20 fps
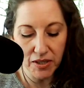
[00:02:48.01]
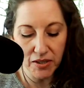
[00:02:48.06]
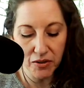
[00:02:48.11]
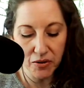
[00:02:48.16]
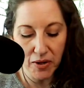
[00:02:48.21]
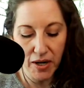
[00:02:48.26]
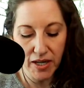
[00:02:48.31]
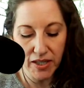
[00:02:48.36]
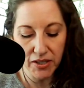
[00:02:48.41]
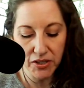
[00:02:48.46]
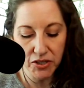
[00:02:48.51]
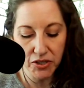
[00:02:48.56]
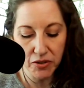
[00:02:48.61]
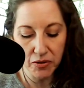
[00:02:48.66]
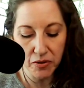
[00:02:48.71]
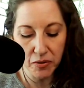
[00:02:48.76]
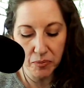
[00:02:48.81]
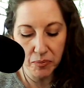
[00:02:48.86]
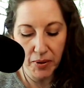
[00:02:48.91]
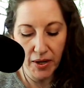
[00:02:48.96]
and
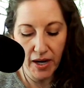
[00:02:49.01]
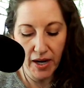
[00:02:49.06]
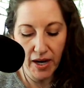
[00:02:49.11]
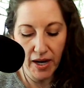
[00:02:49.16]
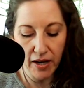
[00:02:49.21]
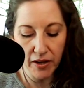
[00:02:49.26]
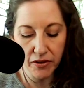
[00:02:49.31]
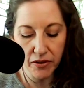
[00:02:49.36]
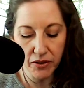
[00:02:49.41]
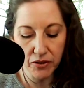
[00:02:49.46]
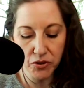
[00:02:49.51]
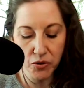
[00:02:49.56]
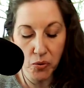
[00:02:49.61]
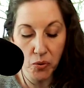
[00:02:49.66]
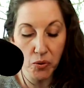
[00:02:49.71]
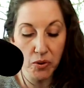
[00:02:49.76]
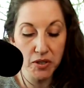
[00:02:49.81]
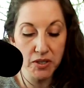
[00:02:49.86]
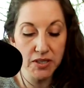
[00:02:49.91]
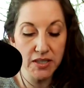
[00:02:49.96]
gratitude, the path
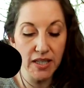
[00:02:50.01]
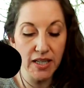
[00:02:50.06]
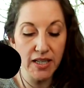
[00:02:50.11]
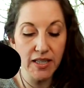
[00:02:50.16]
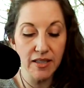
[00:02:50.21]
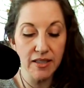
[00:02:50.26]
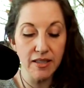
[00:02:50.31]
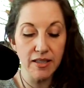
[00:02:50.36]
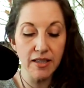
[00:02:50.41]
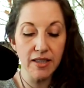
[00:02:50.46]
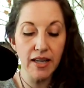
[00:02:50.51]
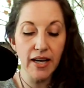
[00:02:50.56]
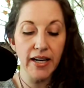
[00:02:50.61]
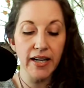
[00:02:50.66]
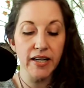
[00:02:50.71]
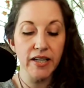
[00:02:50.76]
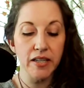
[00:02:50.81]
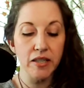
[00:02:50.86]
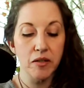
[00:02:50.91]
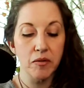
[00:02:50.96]
towards
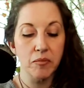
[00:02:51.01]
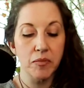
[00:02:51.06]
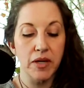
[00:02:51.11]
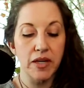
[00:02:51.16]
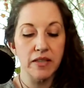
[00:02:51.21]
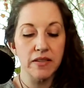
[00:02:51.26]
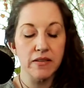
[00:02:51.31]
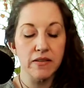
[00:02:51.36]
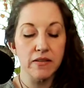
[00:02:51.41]
enlightenment.